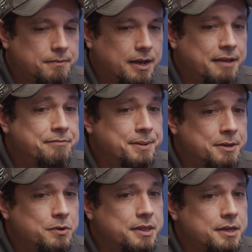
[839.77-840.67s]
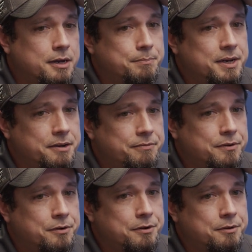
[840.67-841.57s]
I've been with the company
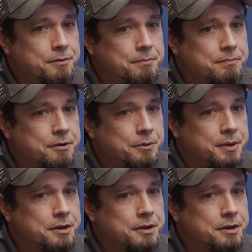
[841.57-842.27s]
for going